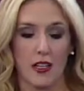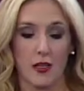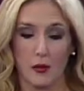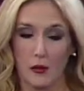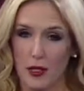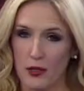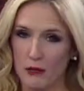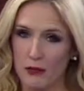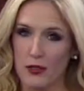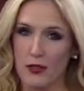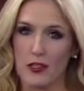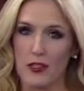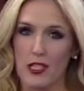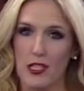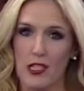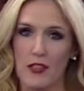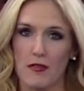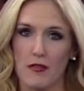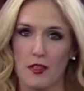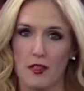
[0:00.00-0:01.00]
and we've
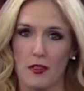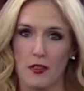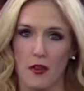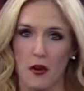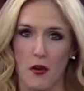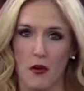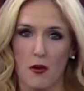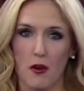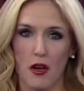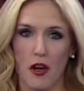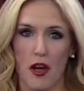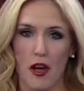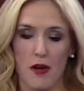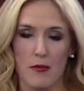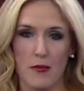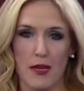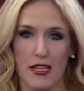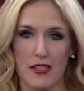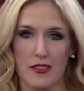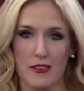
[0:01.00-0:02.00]
received no
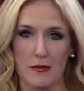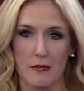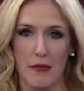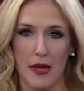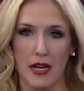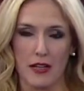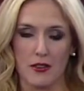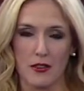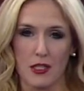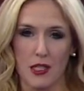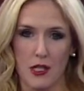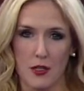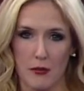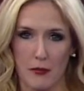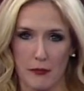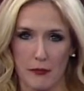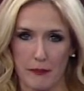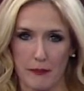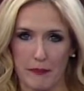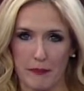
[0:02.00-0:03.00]
comment. Back to
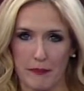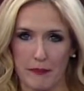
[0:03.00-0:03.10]
you.